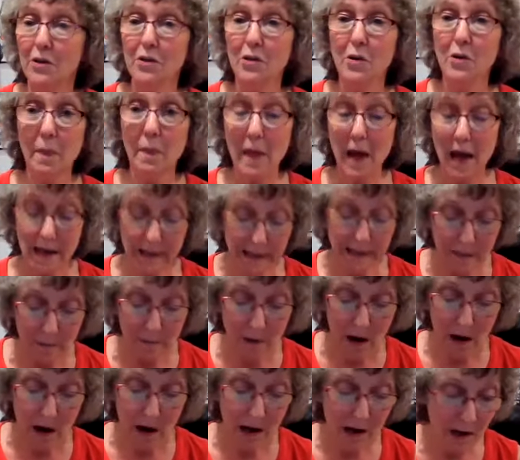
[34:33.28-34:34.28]
So that's
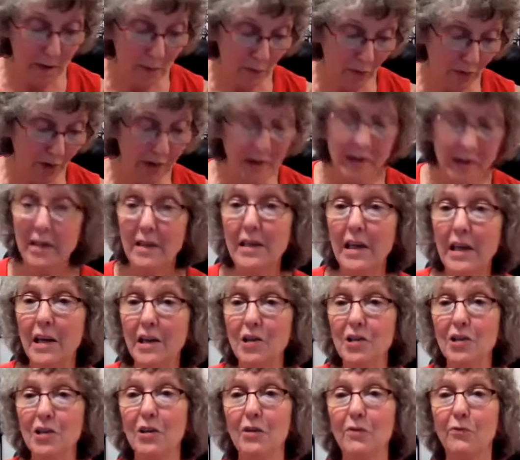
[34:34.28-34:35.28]
my
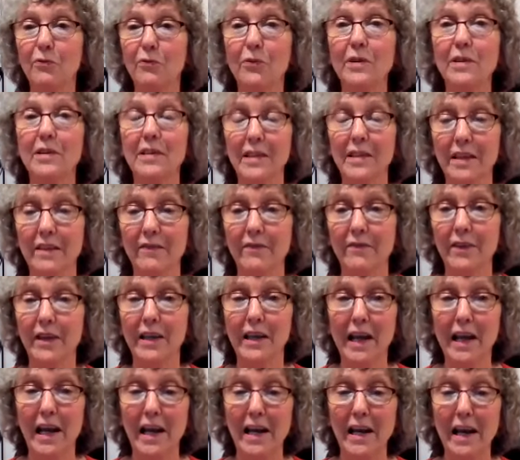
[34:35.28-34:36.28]
presentation for this
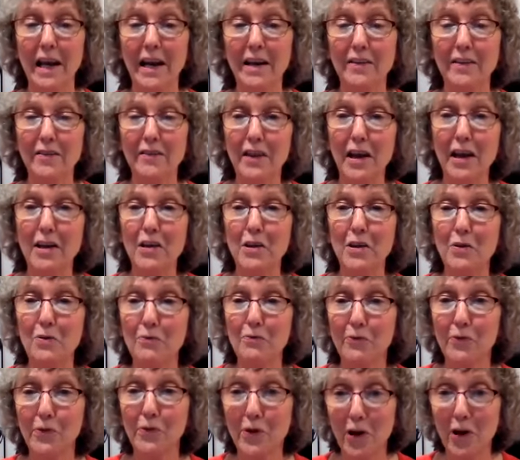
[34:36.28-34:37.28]
evening. And I thank you
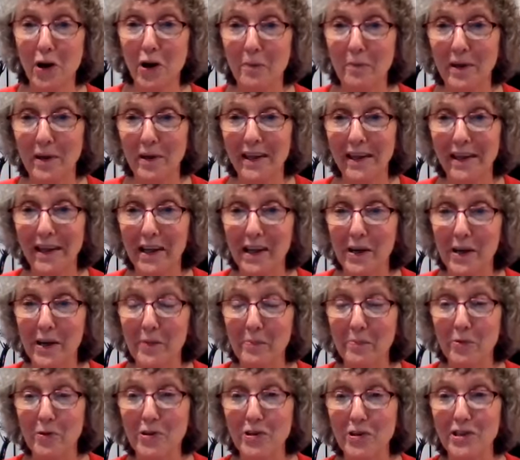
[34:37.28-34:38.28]
for coming. I
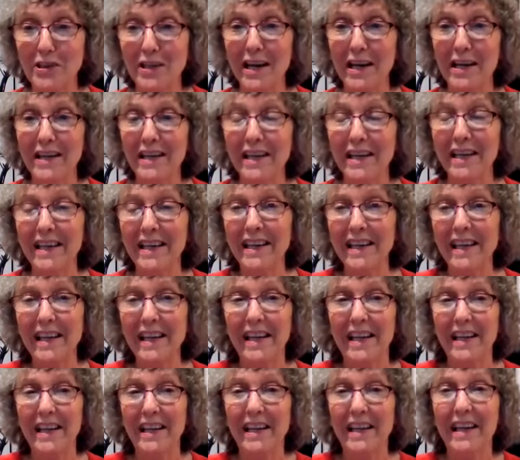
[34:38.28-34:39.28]
appreciate it.
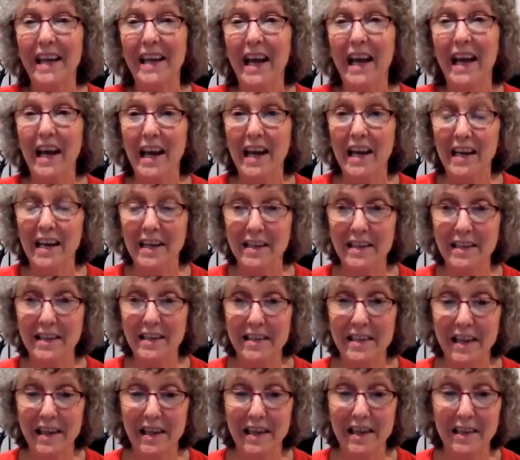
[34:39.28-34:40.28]

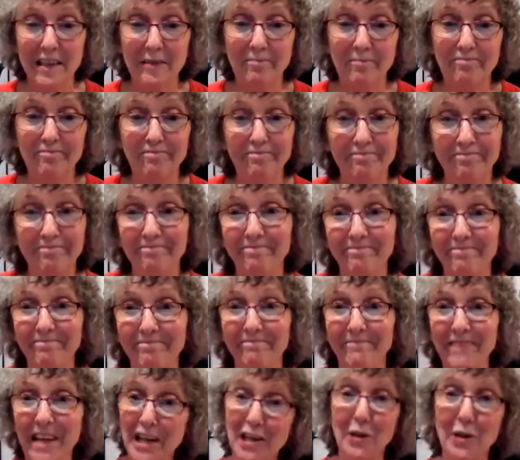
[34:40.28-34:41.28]
And
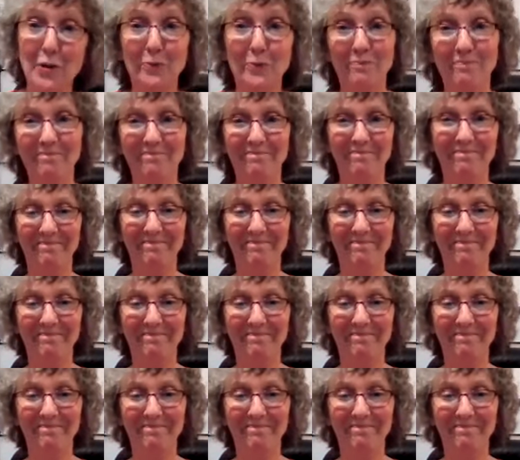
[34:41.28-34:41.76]
thank you.